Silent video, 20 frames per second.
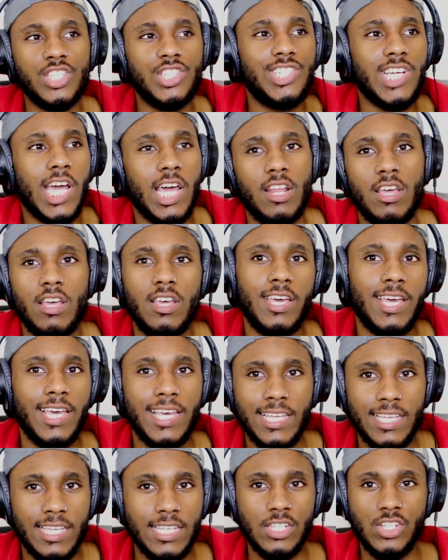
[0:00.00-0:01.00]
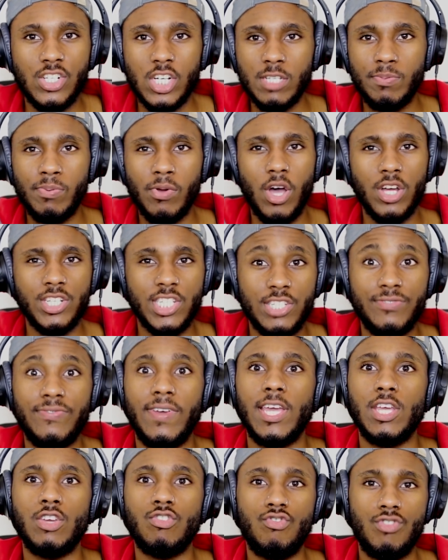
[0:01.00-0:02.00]
Jenna, just because she's
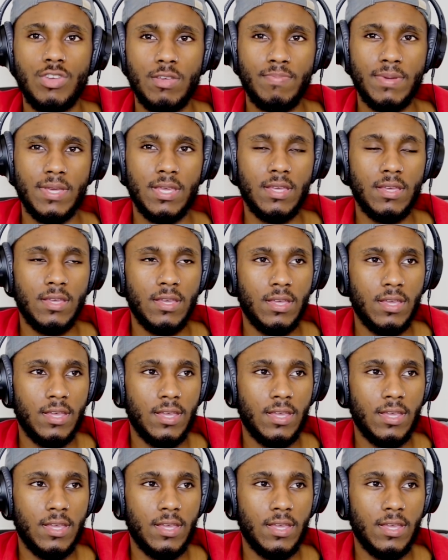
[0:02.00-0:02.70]
very creepy.